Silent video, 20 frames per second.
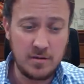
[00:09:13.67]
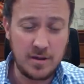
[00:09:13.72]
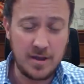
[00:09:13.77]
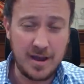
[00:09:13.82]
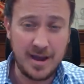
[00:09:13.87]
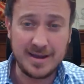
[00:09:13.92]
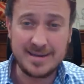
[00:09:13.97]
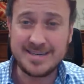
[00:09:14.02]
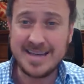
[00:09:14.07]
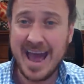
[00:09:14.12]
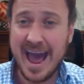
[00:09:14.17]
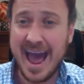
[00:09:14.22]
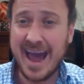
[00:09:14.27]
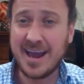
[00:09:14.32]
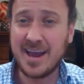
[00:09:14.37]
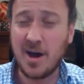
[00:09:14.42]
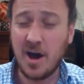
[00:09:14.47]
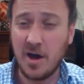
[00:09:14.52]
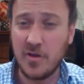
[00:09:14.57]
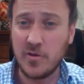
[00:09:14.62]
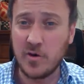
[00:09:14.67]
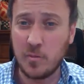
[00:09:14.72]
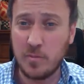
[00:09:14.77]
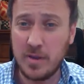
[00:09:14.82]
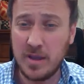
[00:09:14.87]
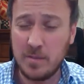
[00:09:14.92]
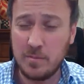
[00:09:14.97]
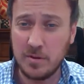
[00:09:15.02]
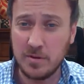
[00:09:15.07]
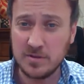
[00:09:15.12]
attack other
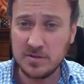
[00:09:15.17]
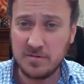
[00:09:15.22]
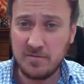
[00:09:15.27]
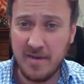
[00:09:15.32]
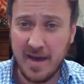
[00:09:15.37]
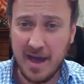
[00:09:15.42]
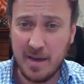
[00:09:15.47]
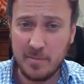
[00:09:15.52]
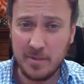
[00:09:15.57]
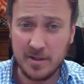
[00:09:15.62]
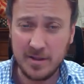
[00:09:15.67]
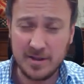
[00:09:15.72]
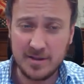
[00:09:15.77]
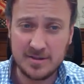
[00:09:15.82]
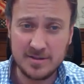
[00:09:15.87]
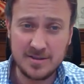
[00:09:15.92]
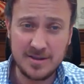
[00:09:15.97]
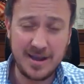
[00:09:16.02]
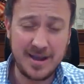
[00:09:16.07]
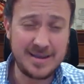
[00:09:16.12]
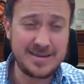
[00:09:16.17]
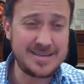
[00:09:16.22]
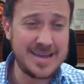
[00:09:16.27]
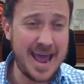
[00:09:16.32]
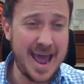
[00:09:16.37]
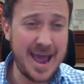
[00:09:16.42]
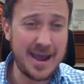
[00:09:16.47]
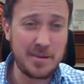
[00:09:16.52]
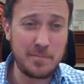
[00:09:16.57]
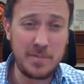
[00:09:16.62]
people's families,
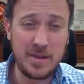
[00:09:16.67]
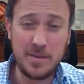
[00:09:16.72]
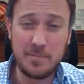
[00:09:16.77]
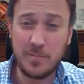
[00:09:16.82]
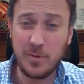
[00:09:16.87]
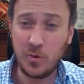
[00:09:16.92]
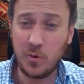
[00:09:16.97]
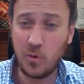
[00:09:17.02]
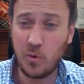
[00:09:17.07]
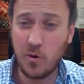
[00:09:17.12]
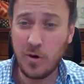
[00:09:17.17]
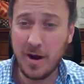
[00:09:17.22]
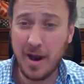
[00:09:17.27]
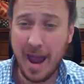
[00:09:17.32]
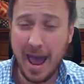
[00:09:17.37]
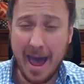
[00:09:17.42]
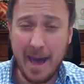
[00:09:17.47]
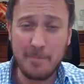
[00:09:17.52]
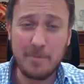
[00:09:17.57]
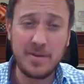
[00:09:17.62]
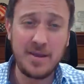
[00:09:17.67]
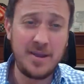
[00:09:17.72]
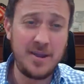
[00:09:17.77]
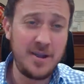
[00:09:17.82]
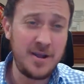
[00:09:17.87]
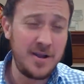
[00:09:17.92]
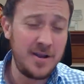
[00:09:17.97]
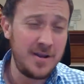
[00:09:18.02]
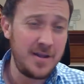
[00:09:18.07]
attack people who are happy,